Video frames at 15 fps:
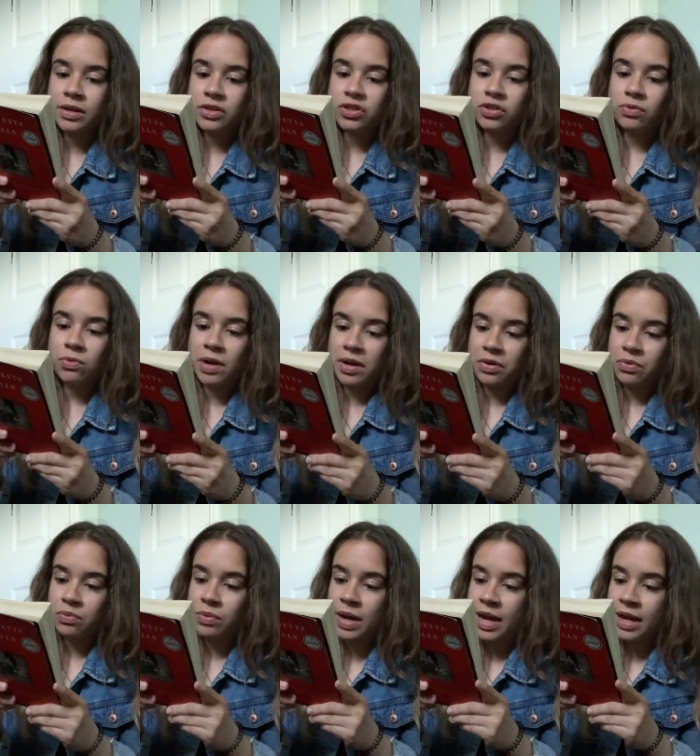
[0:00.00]
She ran a
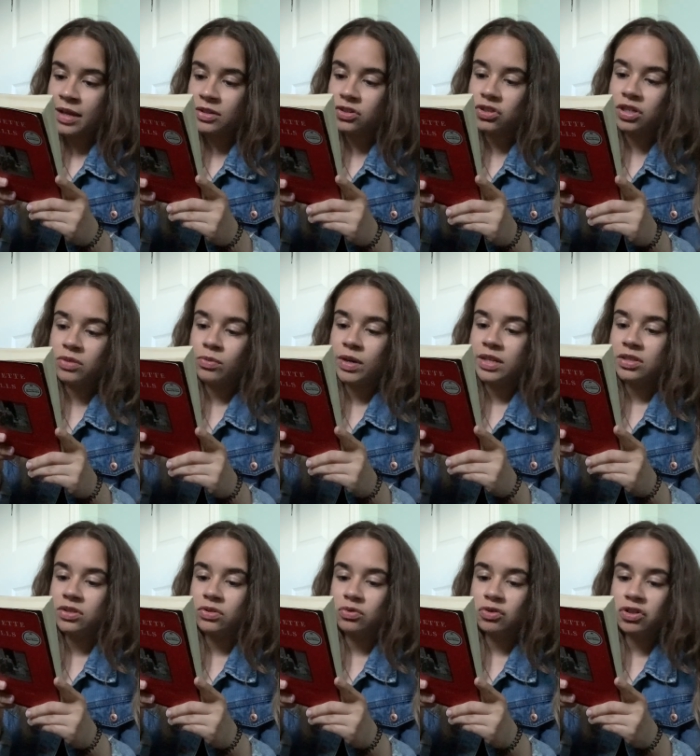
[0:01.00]
ranch. She
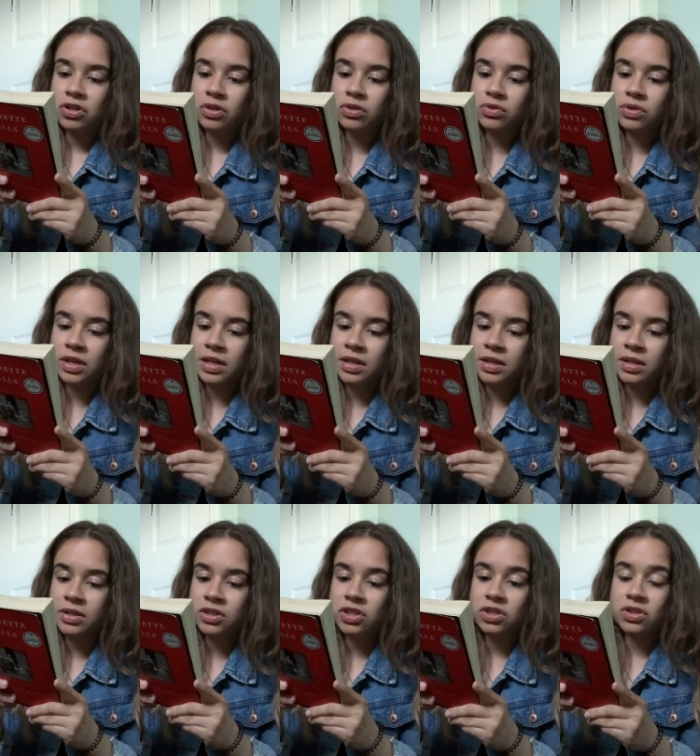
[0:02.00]
raised 2
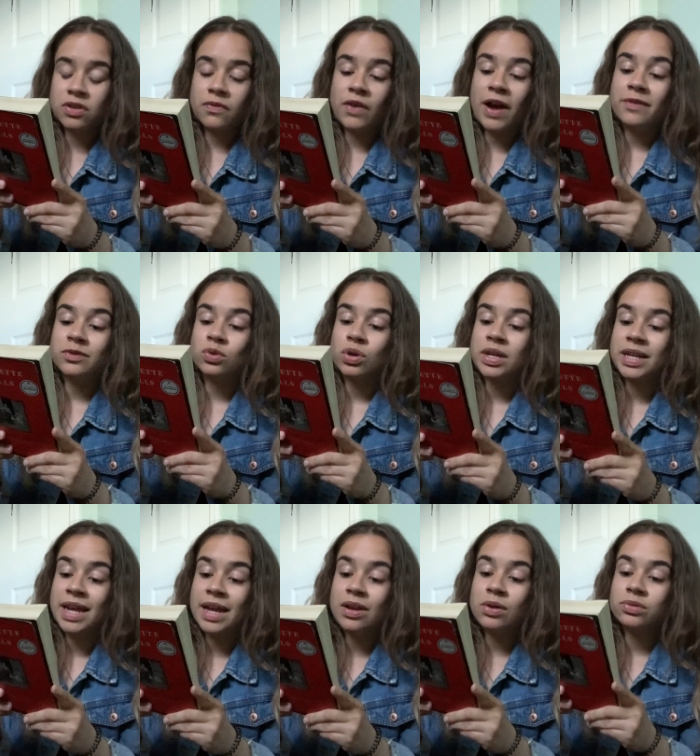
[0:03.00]
children. She survived
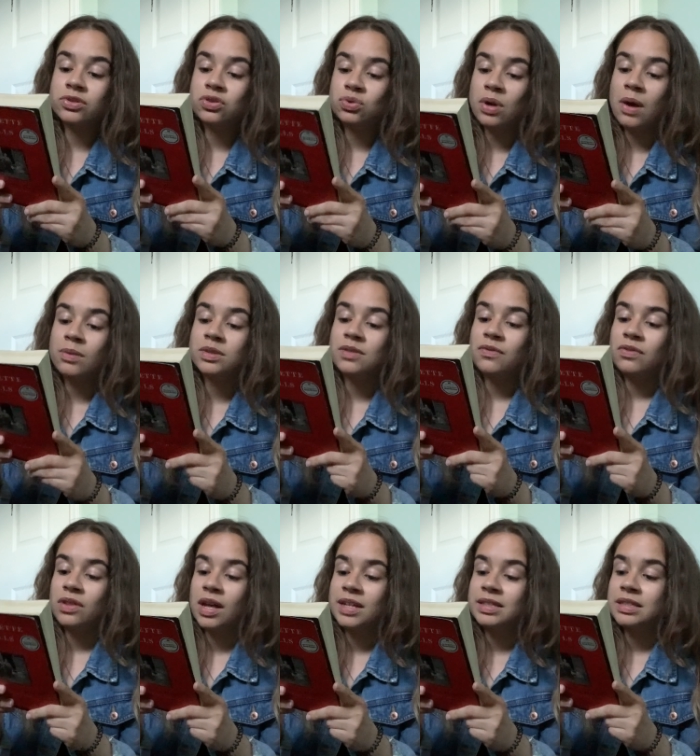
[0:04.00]
tornadoes, droughts,
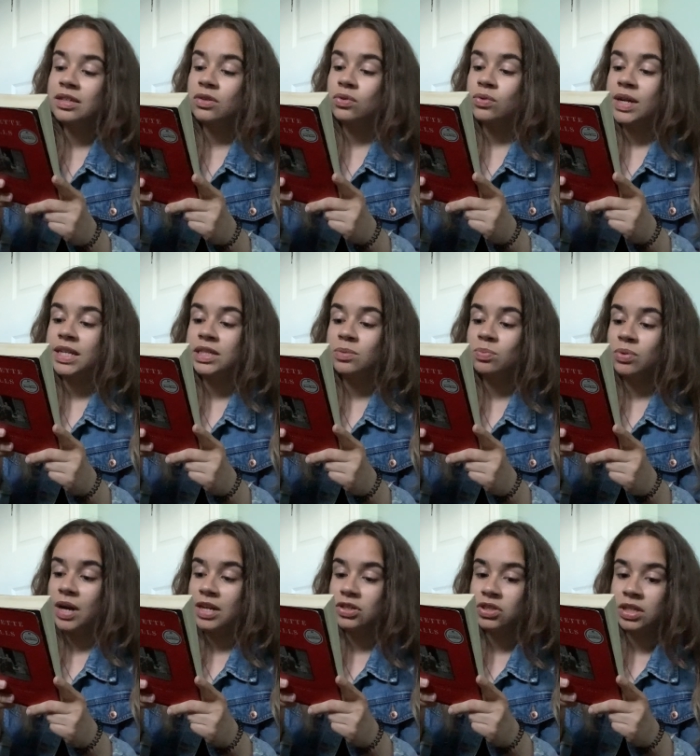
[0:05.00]
floods, the Great
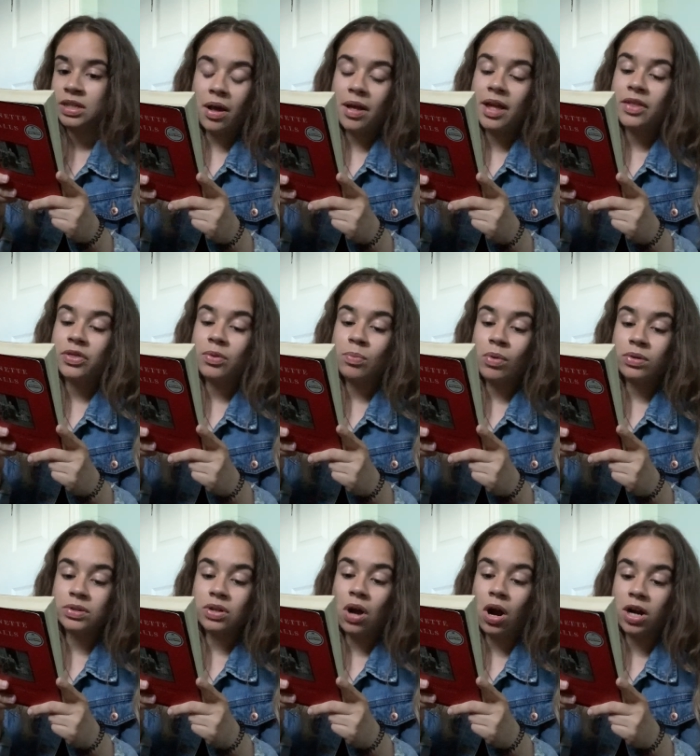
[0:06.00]
Depression, and the
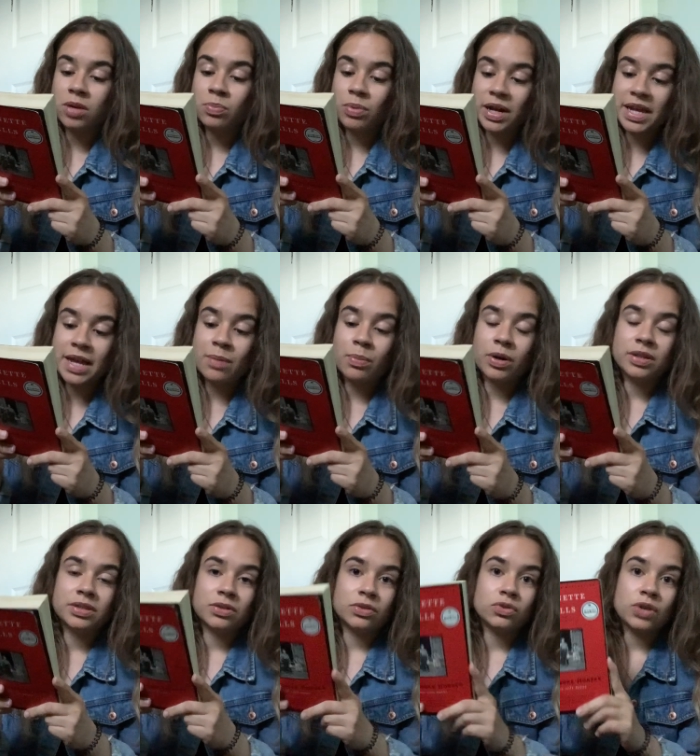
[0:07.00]
most heartbreaking
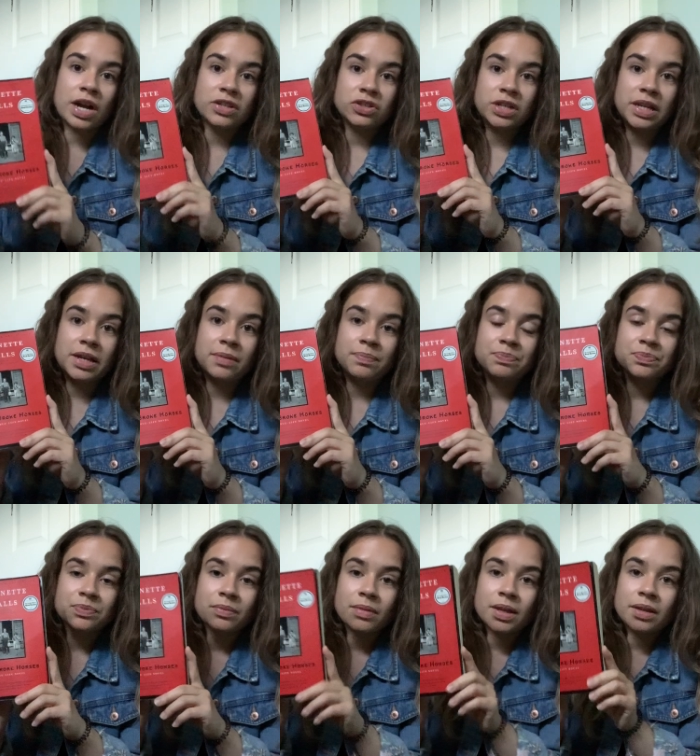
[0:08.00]
personal tragedy.
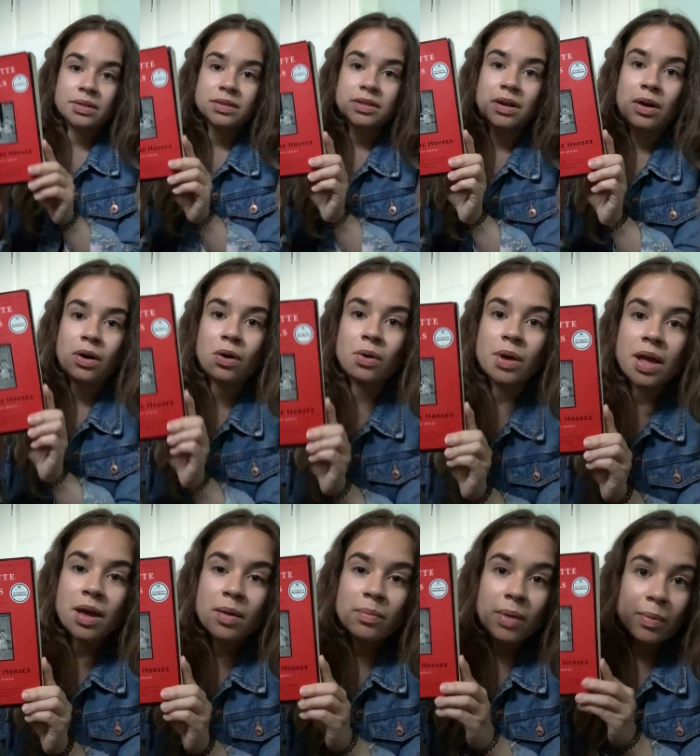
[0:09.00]
So
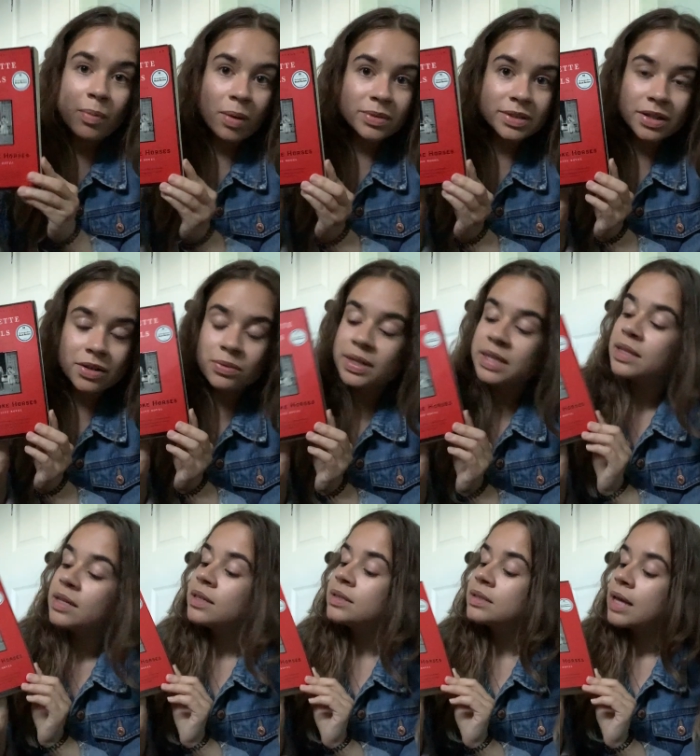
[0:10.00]
my mom is going to read
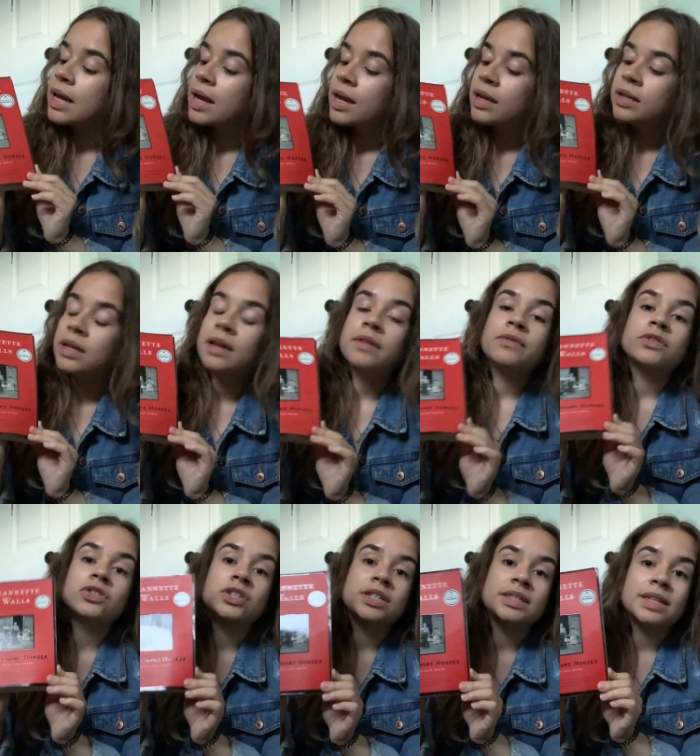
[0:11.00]
this, and if
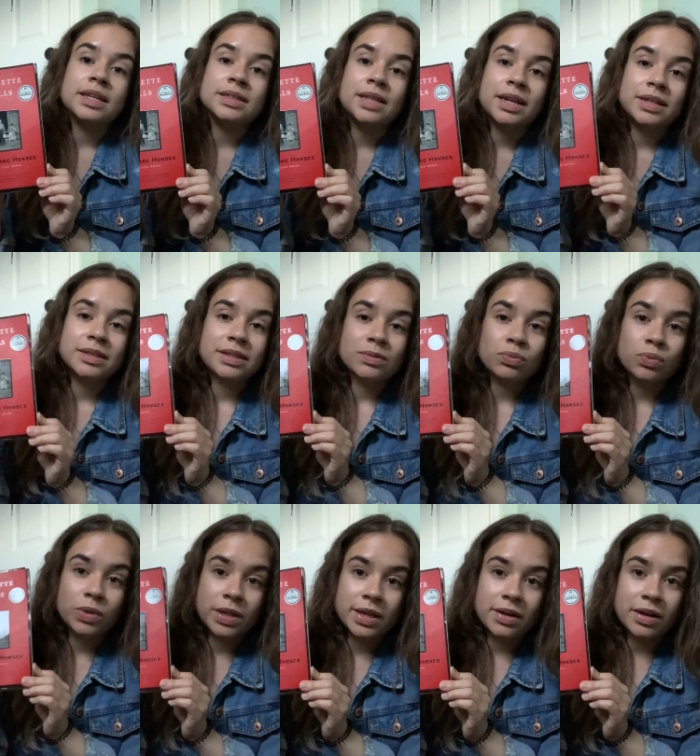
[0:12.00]
she says that it's
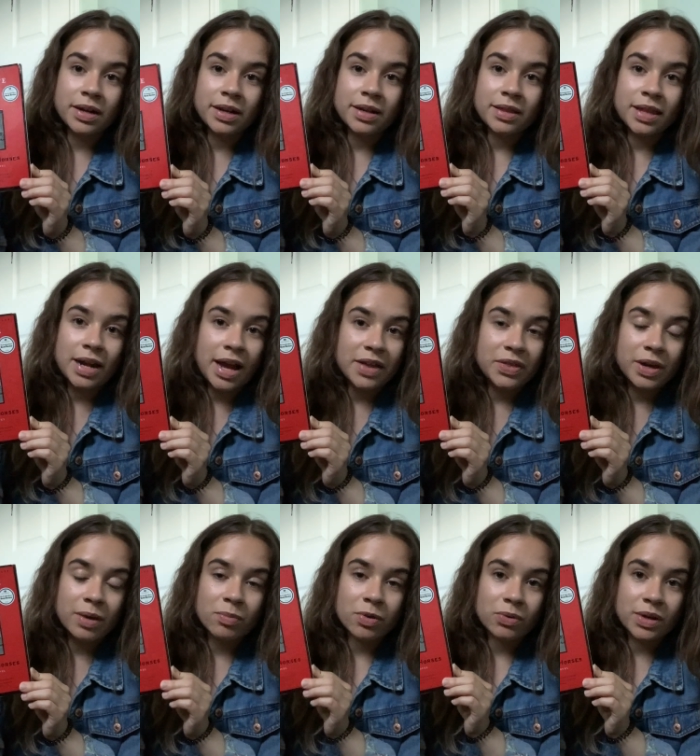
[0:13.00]
really good, then I
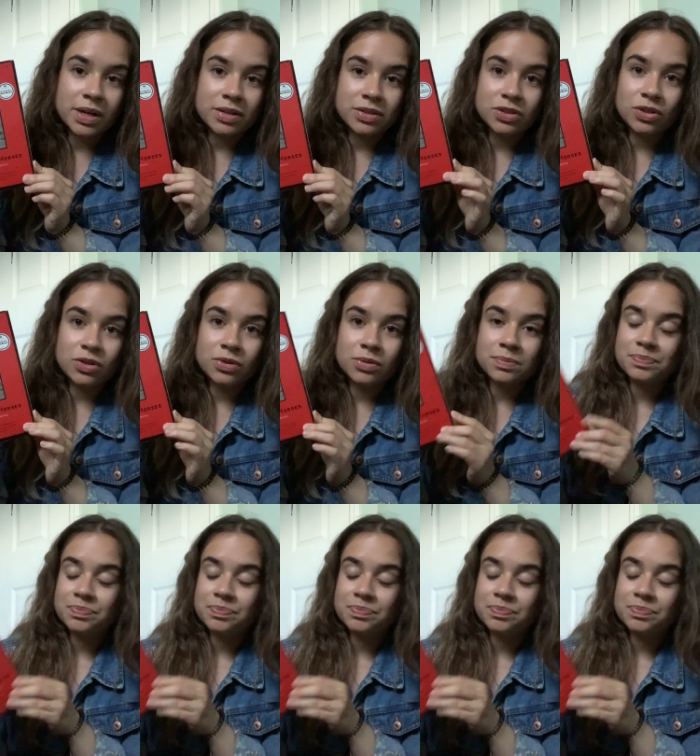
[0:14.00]
think I'm going to read it too.